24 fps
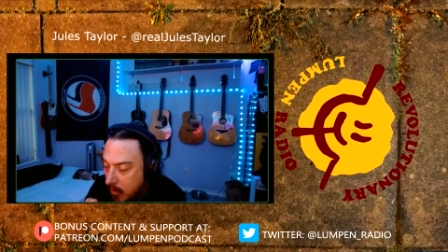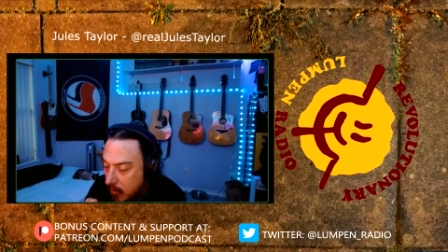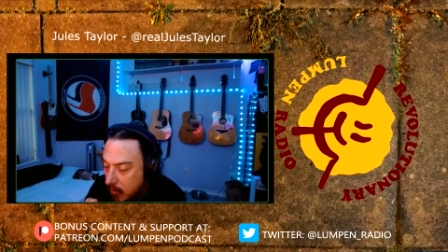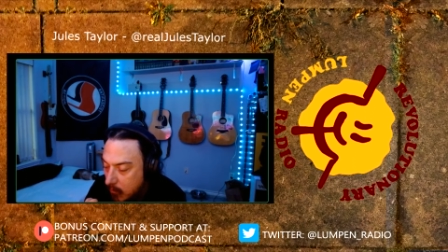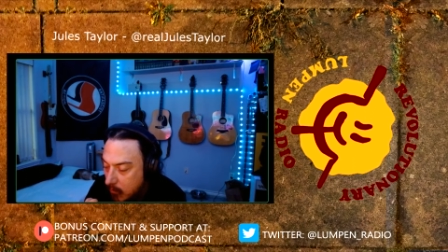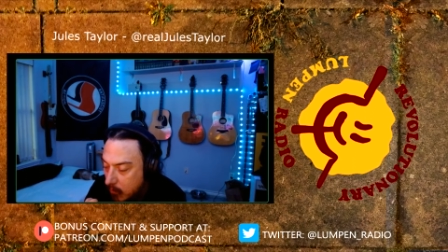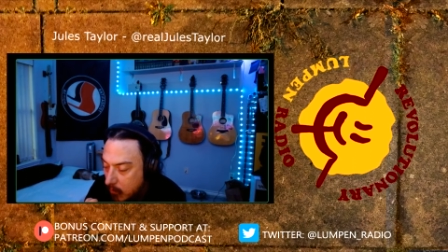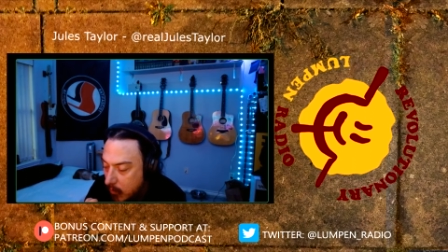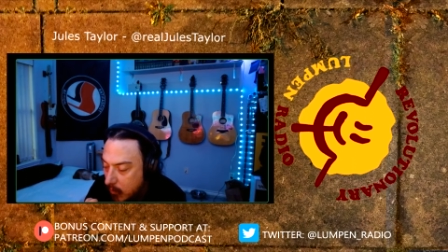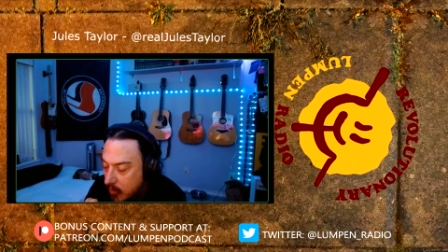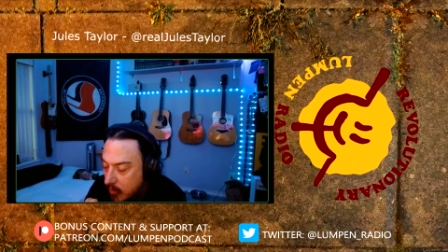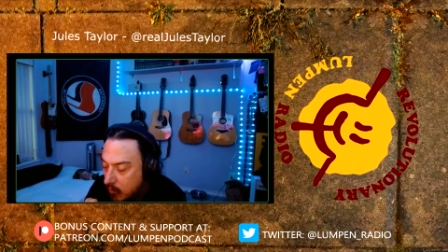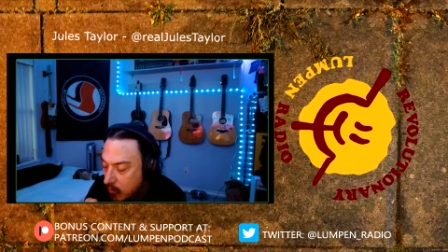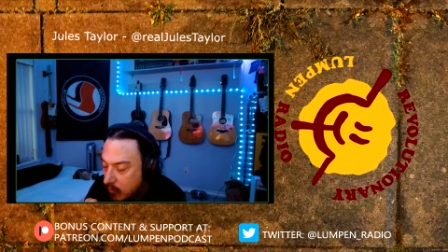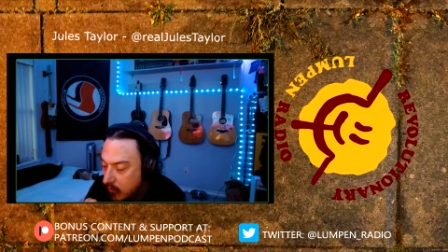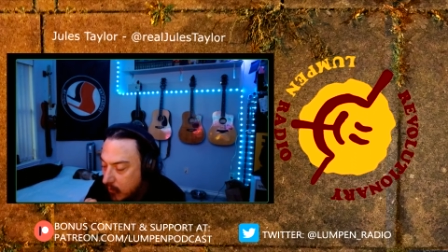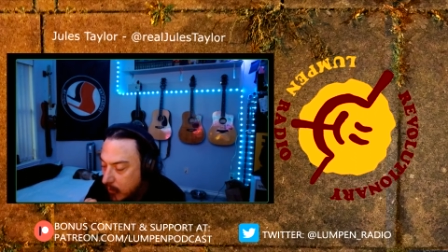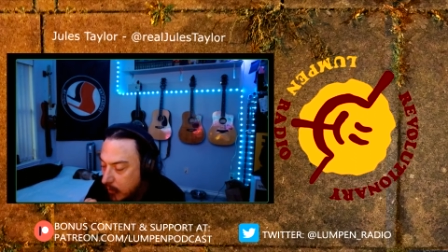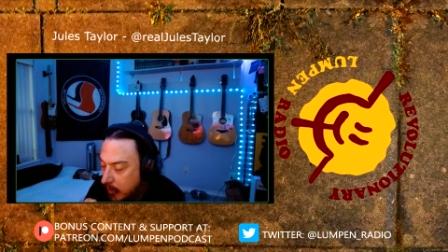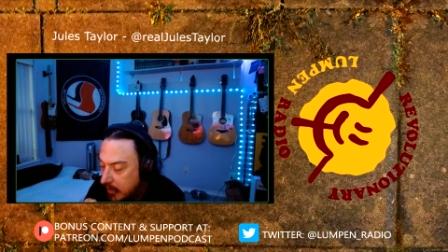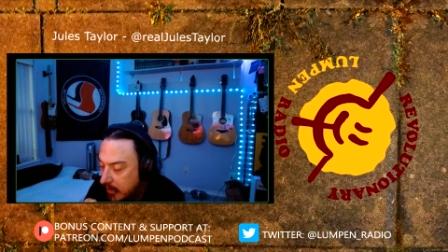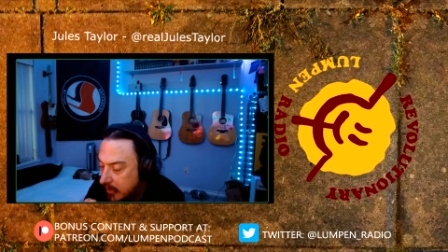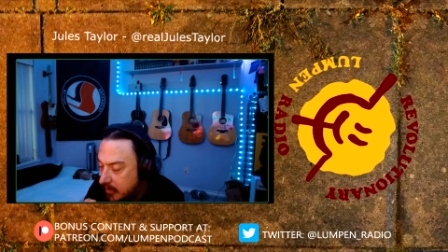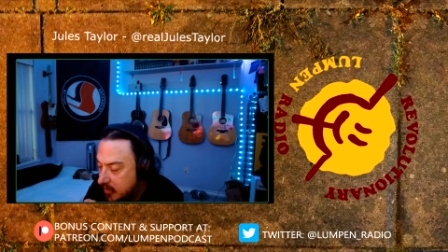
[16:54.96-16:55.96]
went to a
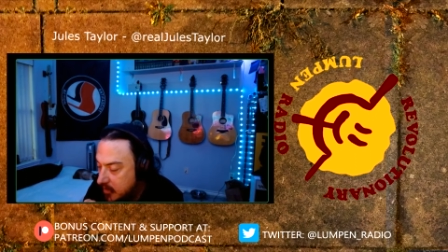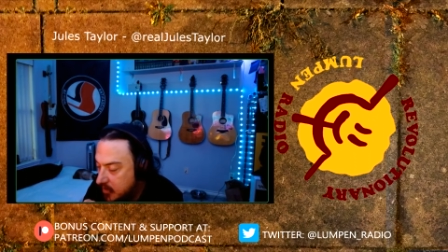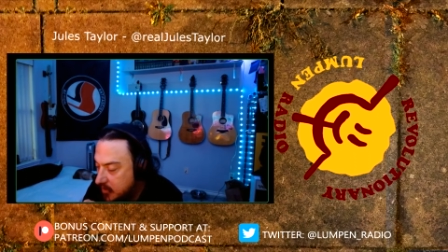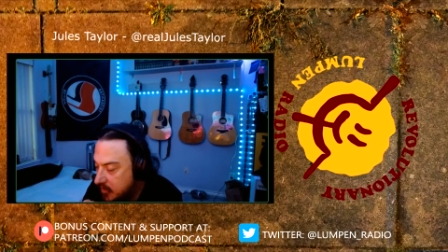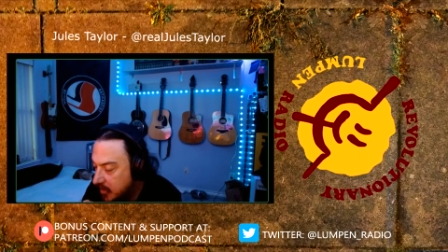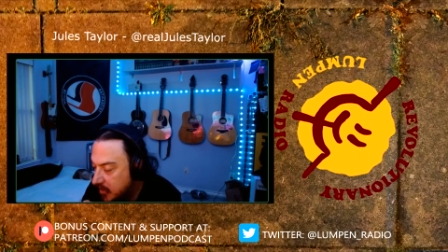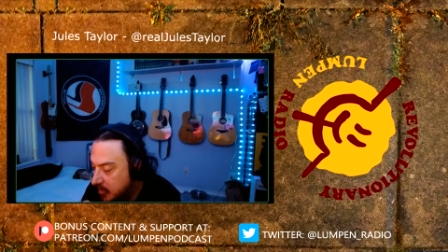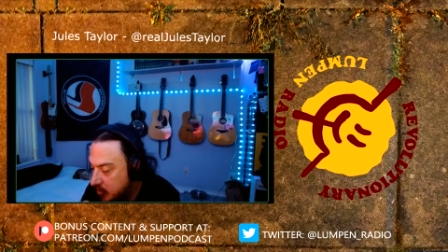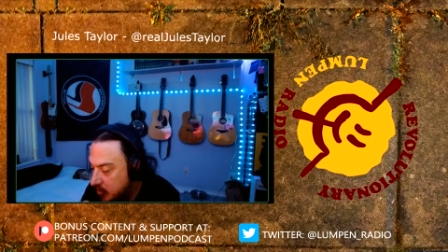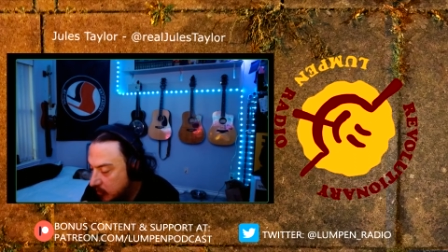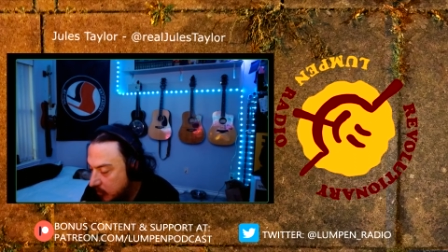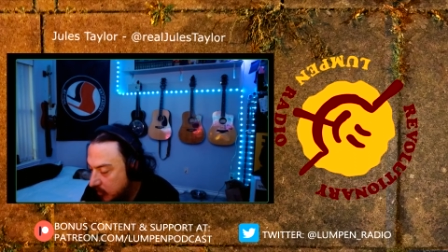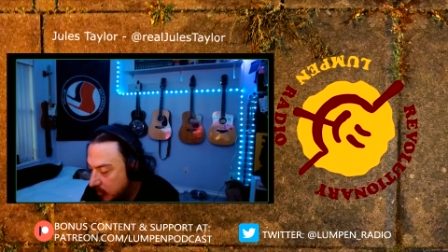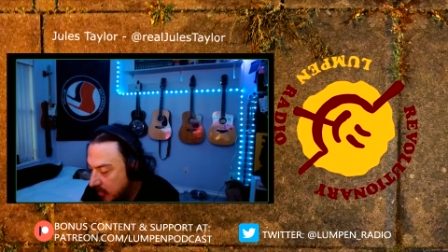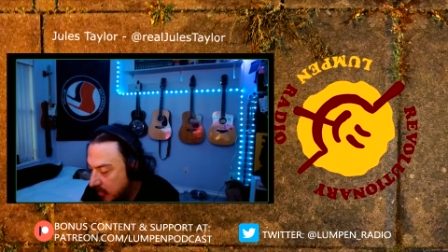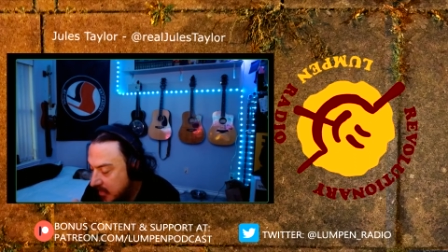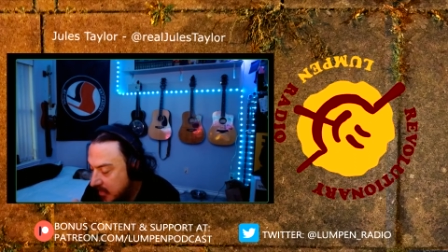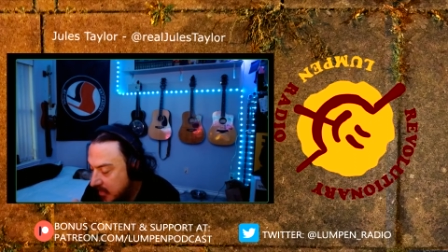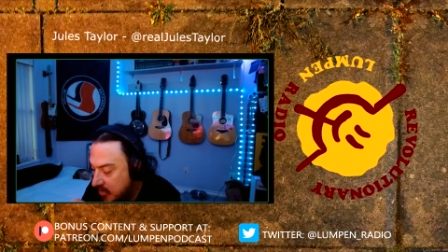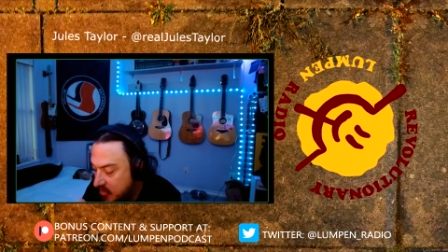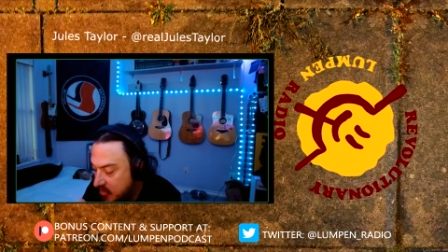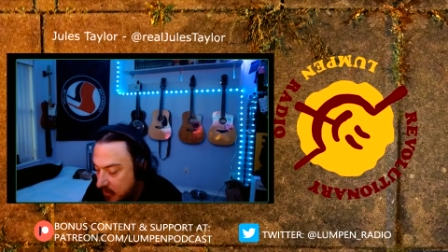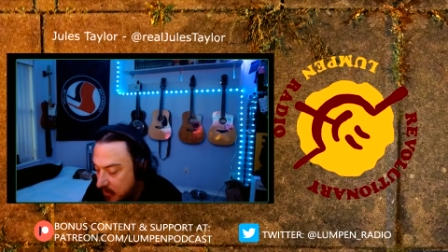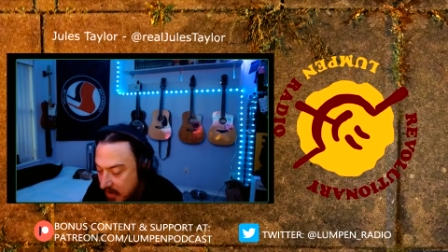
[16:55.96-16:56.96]
very existential
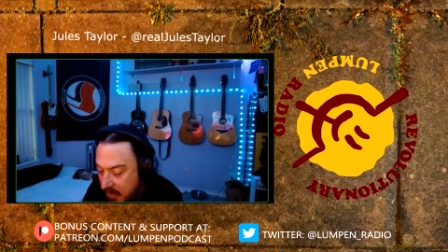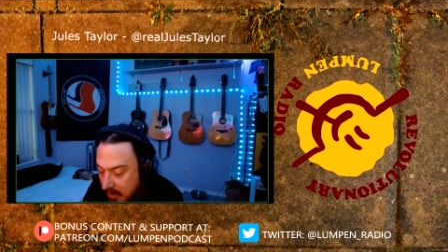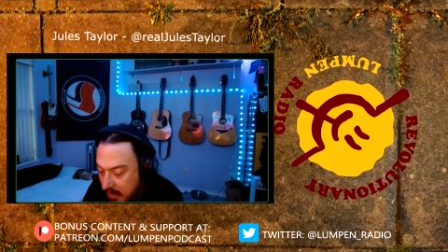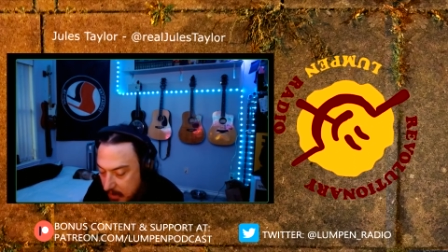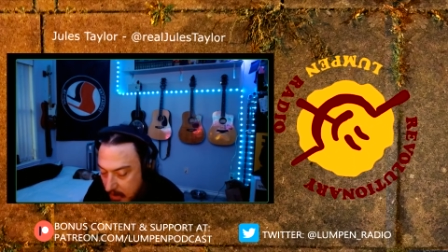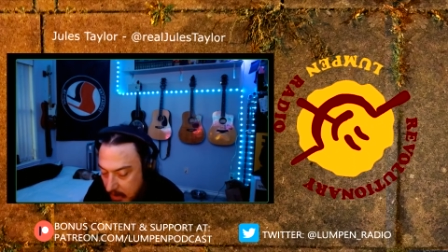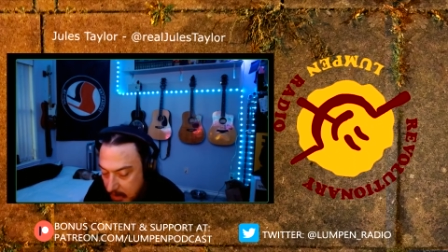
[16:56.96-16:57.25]
place, man.